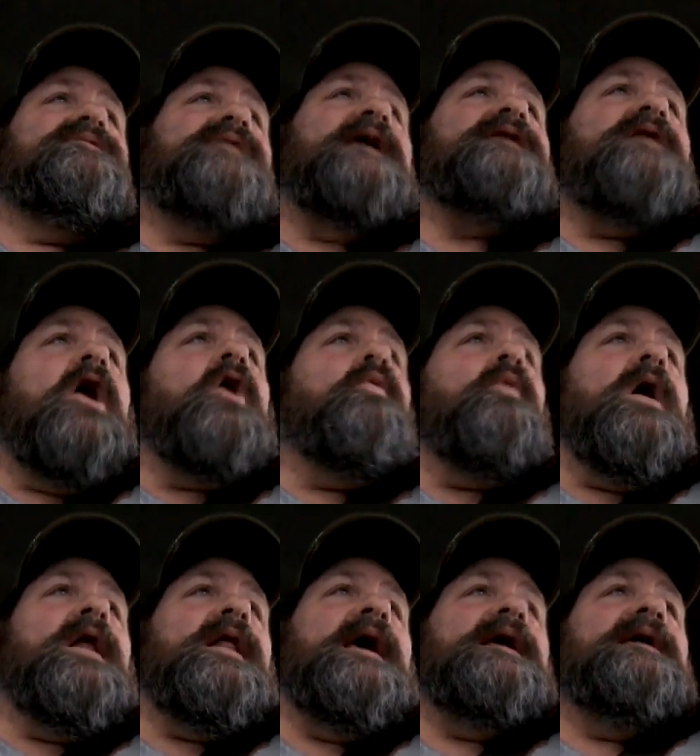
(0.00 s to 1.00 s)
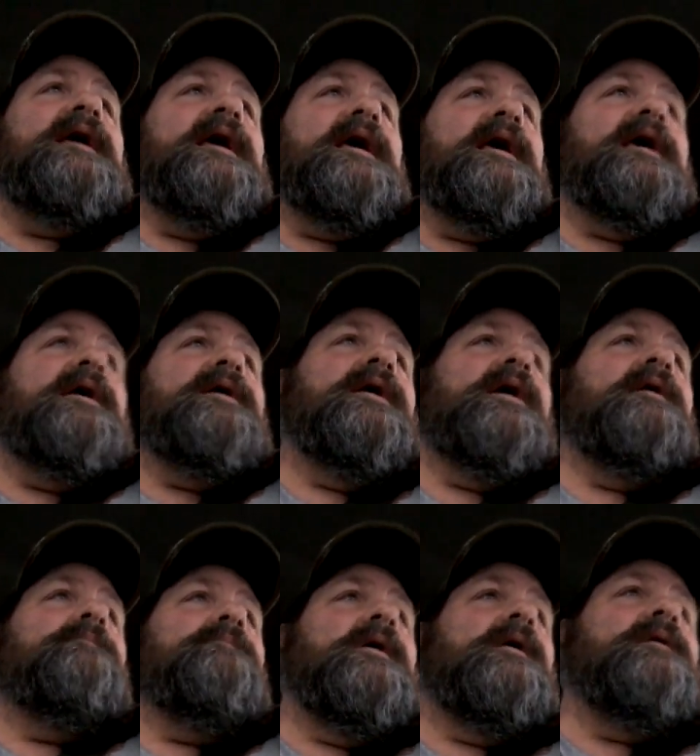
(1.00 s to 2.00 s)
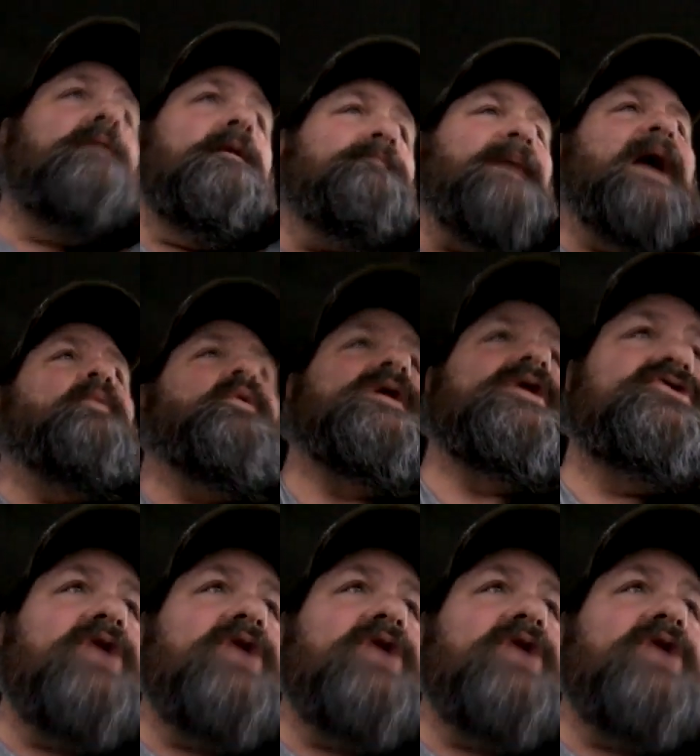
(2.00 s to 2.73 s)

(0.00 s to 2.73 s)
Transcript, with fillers: They know what a, uh, about what a